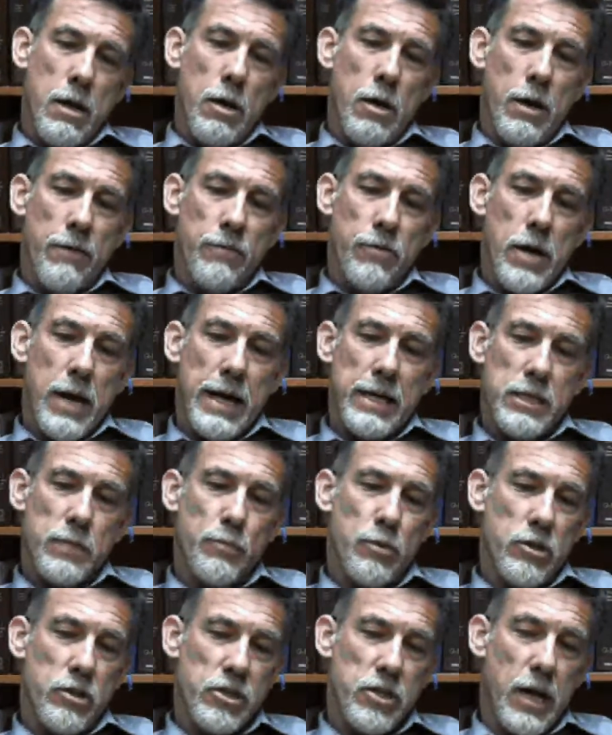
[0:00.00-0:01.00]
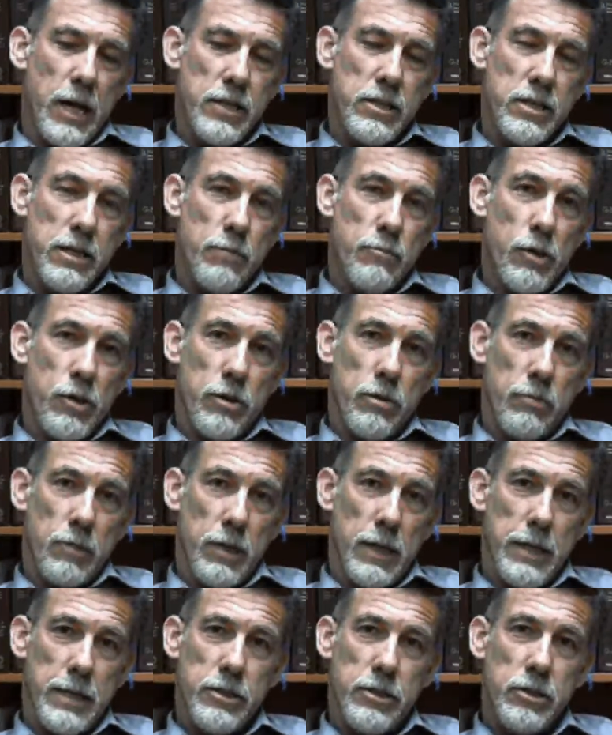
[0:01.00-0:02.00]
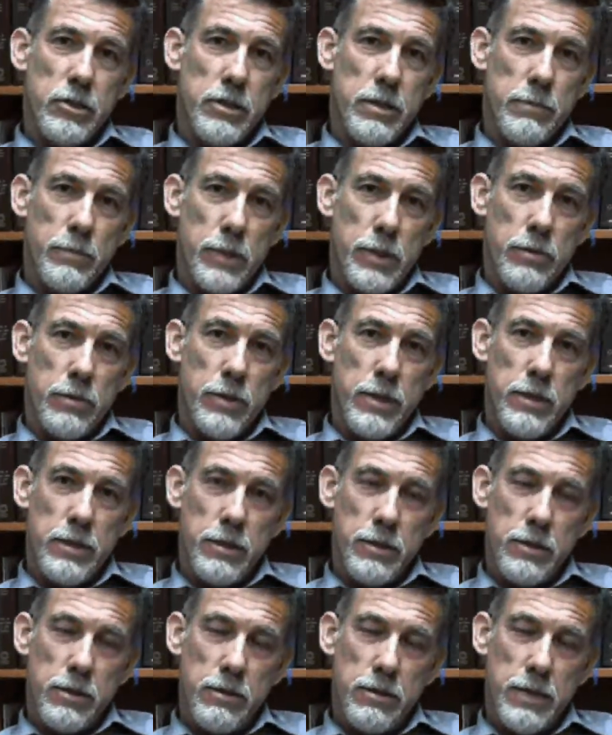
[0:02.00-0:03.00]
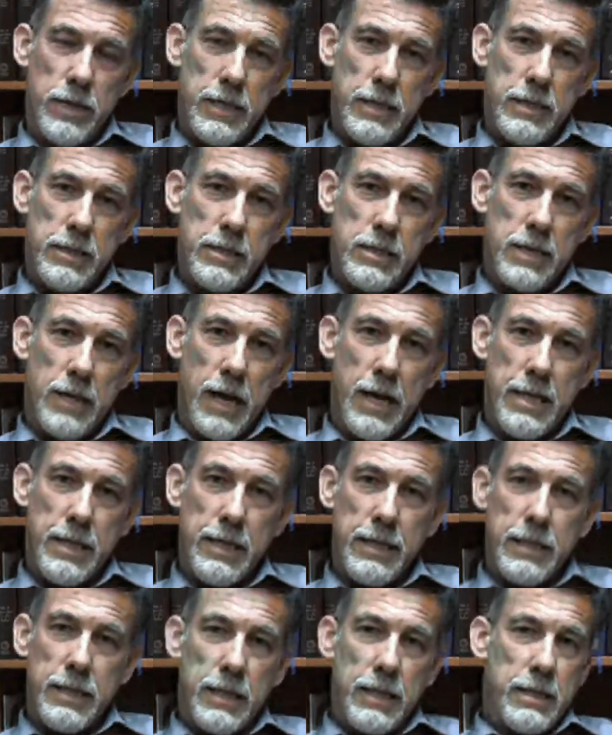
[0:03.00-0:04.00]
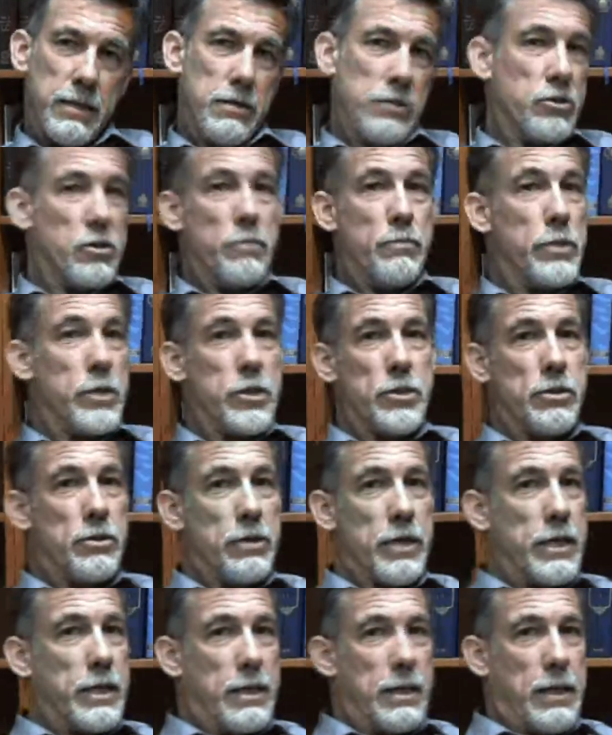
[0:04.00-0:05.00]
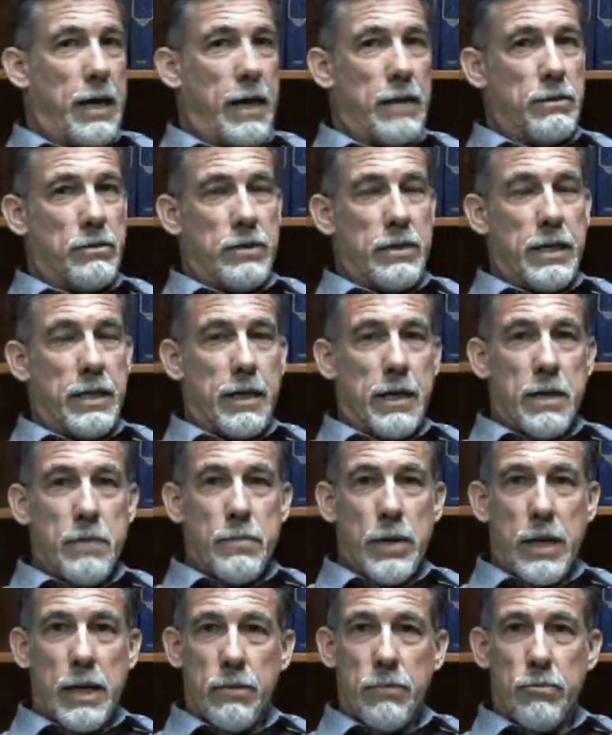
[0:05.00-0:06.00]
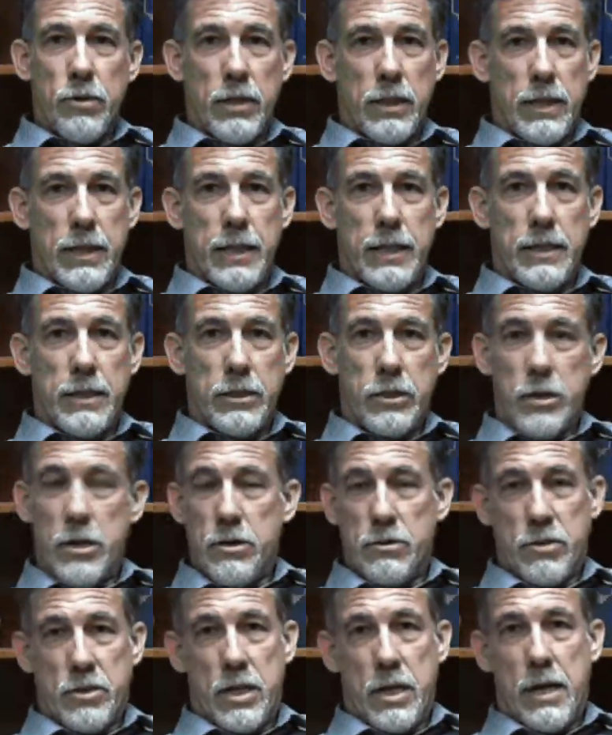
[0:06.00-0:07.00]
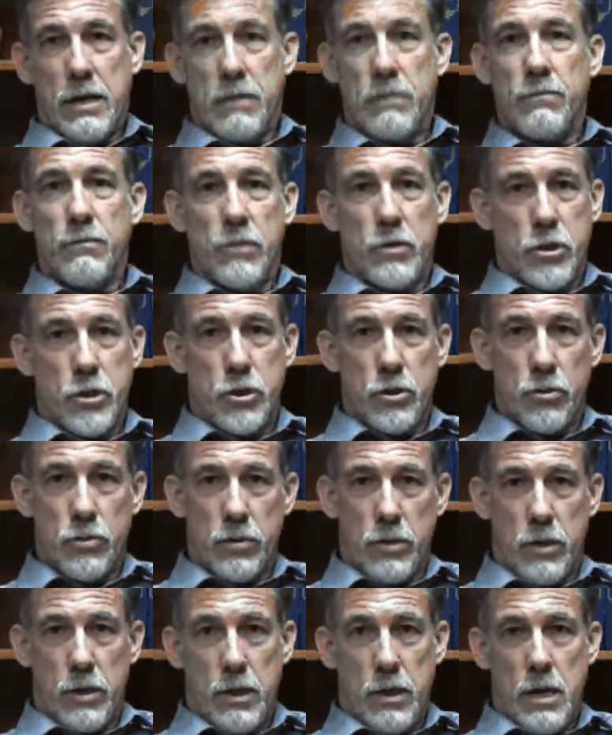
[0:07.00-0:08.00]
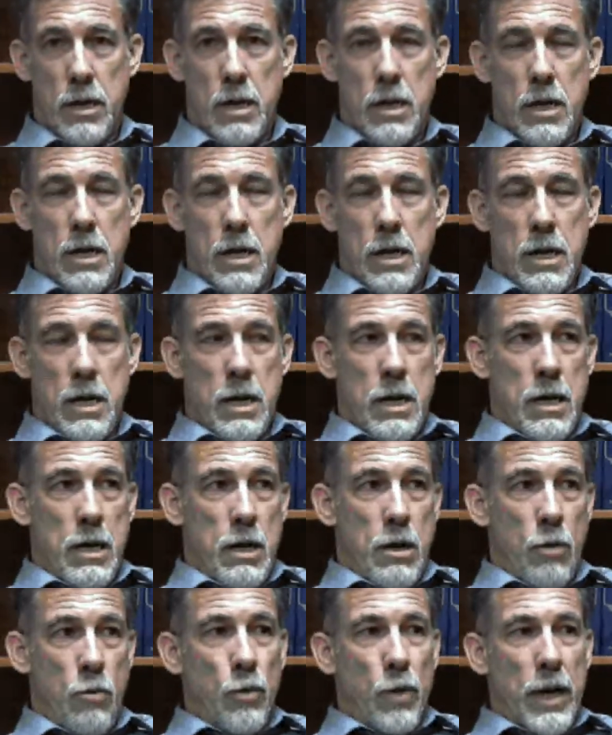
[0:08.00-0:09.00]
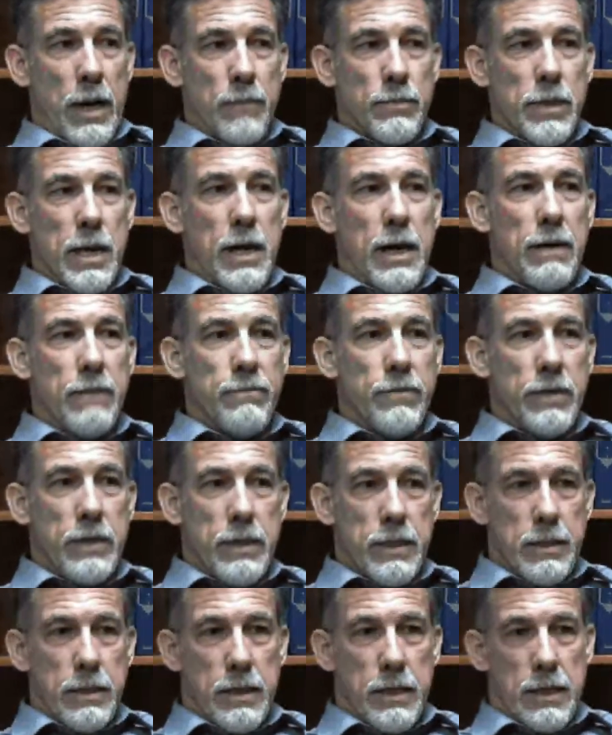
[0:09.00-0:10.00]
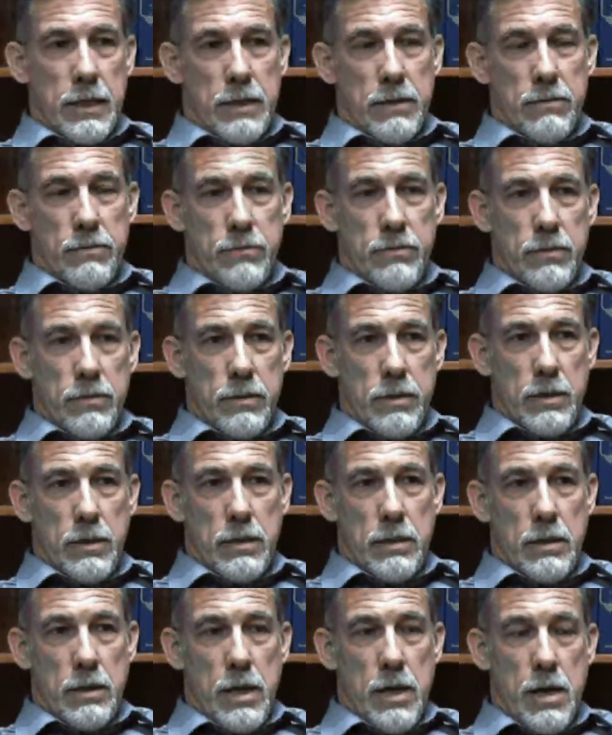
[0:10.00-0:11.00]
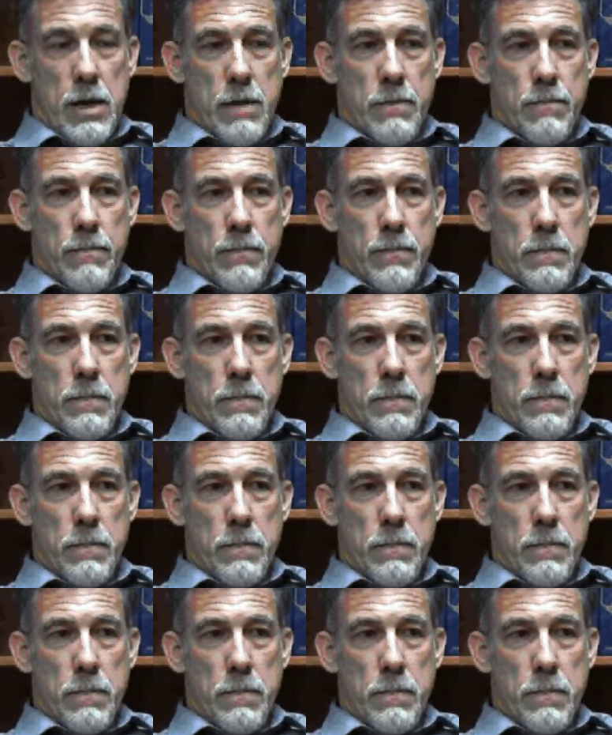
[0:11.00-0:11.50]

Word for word: if you ask precisely what the relationship between the two is, I think that there's a mystery. I don't think anybody really knows that for sure. What I'm confident of, um,